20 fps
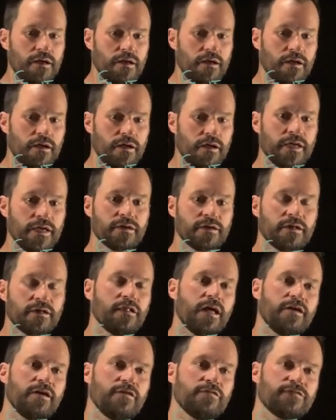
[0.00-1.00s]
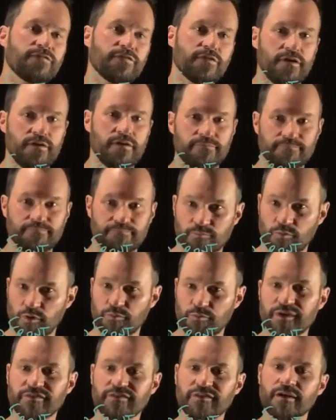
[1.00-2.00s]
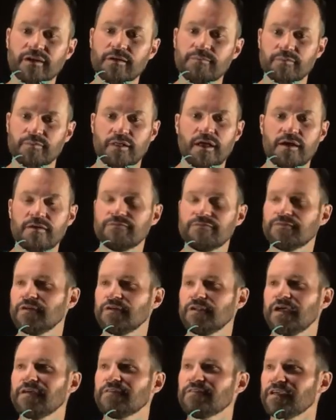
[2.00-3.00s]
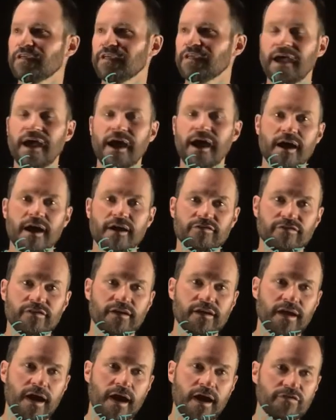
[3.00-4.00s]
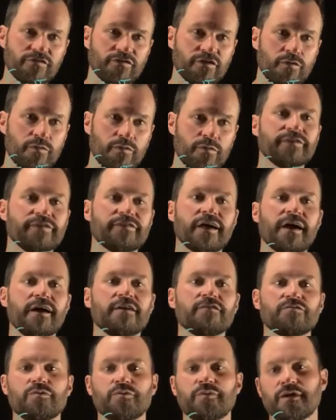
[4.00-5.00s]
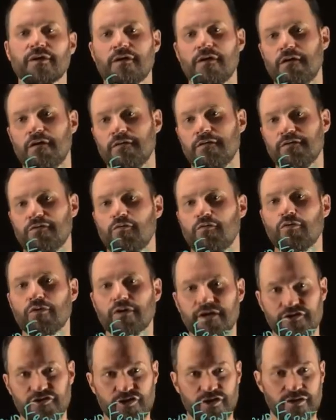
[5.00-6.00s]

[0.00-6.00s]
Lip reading: In CloudFront, when we set up CloudFront as a cache, the cache always has what we call an origin.